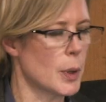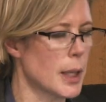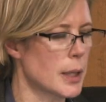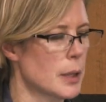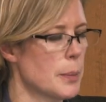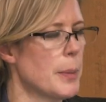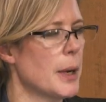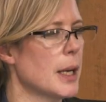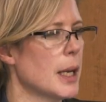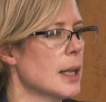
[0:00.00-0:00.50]
who
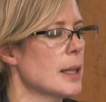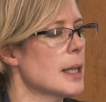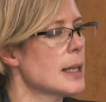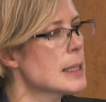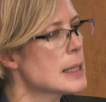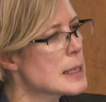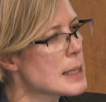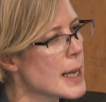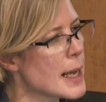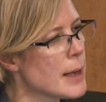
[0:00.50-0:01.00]
get the money and
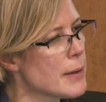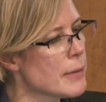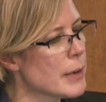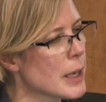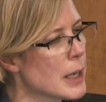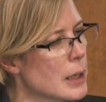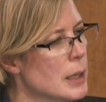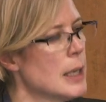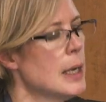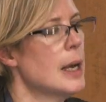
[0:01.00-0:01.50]
then save
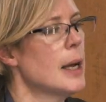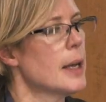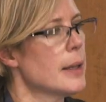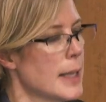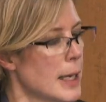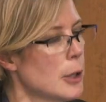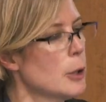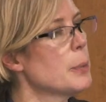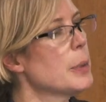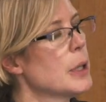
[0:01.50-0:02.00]
it,
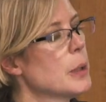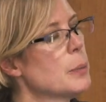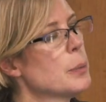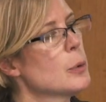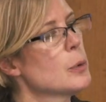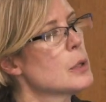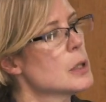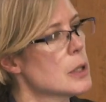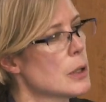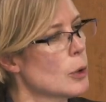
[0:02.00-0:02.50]
that could be a
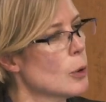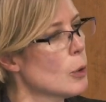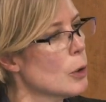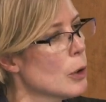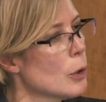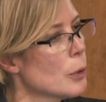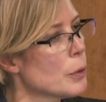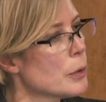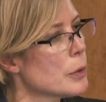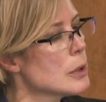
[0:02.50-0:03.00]
boost to
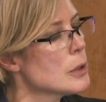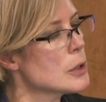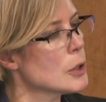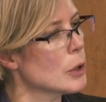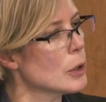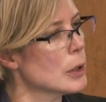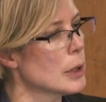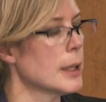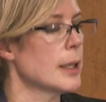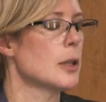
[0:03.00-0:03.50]
growth,
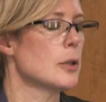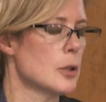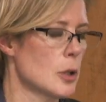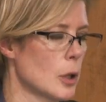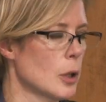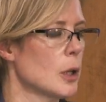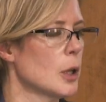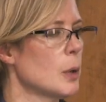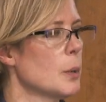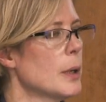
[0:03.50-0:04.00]
certainly, and it
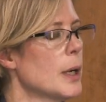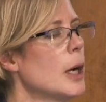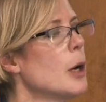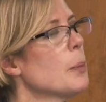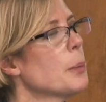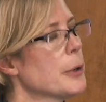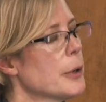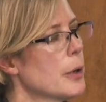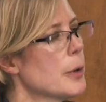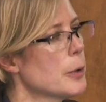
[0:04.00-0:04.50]
certainly would
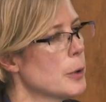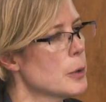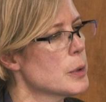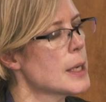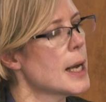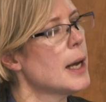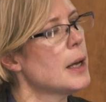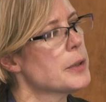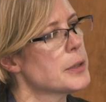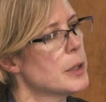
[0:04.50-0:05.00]
help
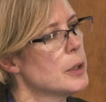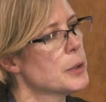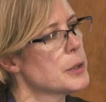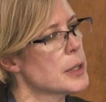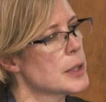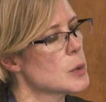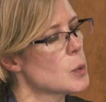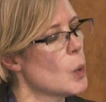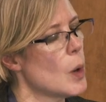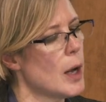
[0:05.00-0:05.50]
those
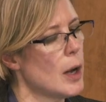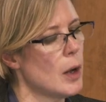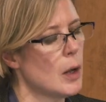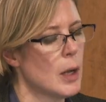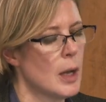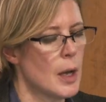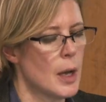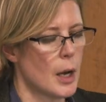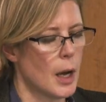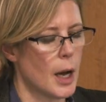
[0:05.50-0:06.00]
households as
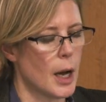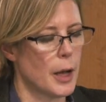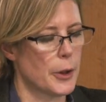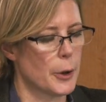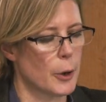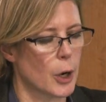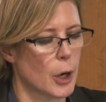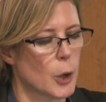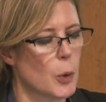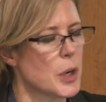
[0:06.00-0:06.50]
well.
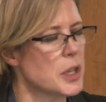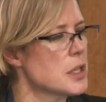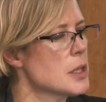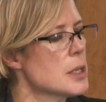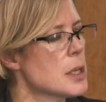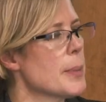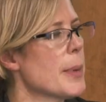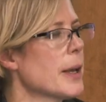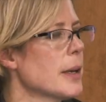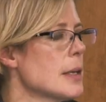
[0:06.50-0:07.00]
There are
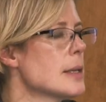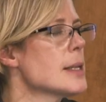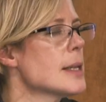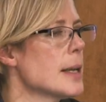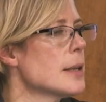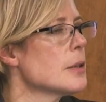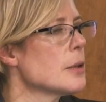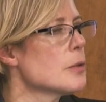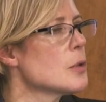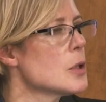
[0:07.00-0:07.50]
questions about
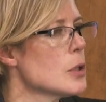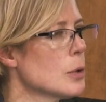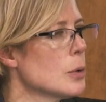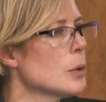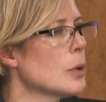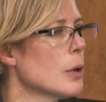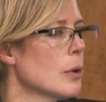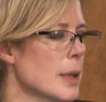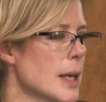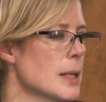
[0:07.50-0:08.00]
incentives
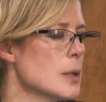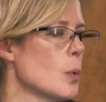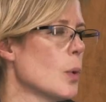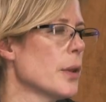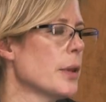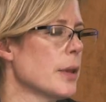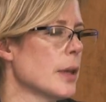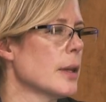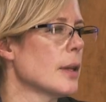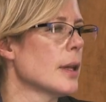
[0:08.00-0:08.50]
too, though. That's
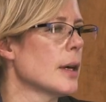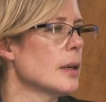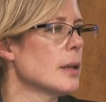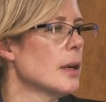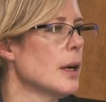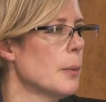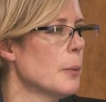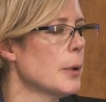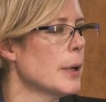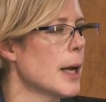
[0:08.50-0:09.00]
one thing that
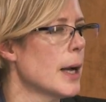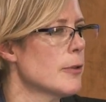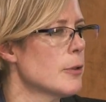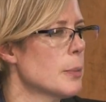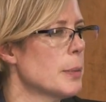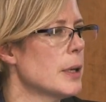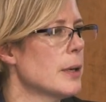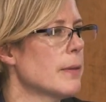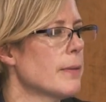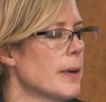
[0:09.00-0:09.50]
would have
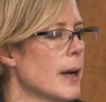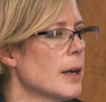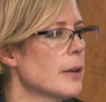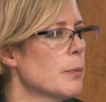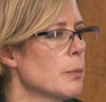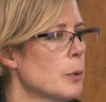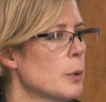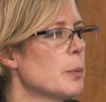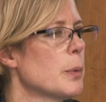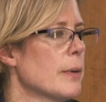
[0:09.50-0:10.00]
to be
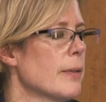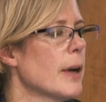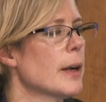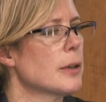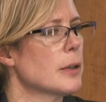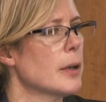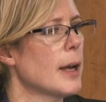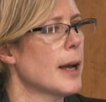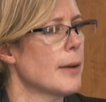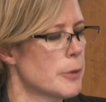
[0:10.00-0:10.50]

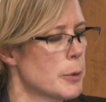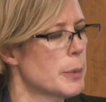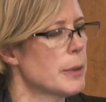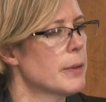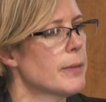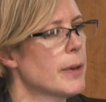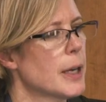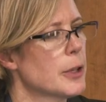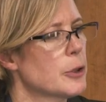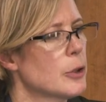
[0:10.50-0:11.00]

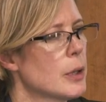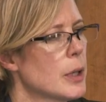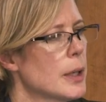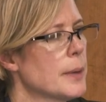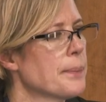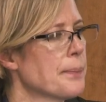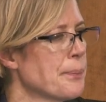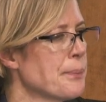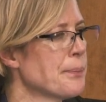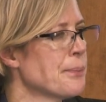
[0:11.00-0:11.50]
factored
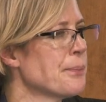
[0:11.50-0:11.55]
in.